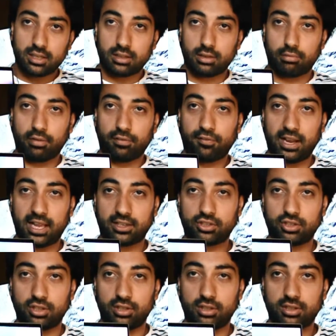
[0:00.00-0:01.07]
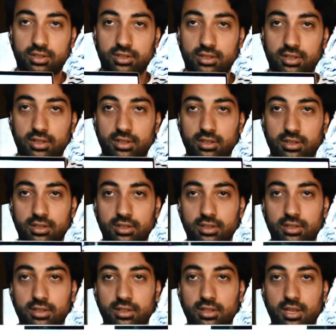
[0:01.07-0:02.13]
the reflections.
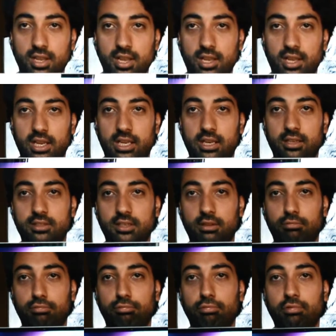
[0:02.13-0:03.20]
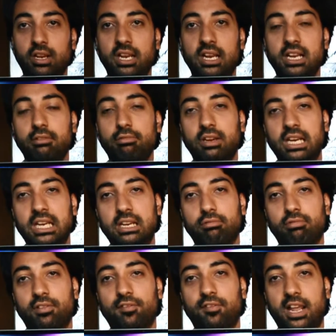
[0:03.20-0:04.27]
It is a really, really
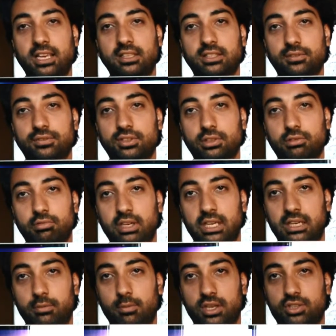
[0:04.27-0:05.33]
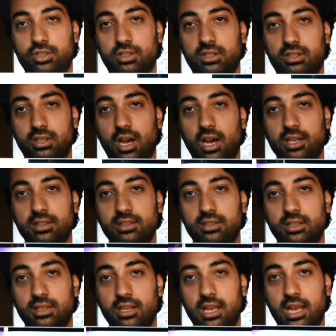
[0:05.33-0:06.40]
reflective screen, which does
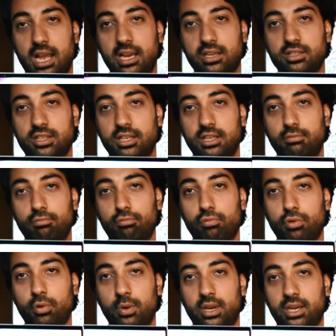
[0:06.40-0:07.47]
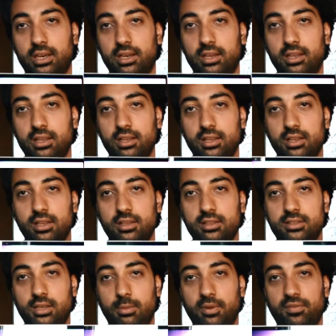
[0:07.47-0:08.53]
actually ruin
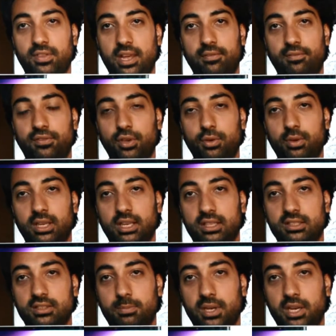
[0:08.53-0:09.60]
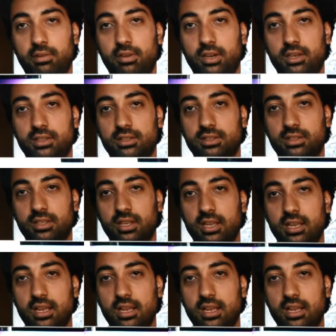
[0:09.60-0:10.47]
some of that viewing experience.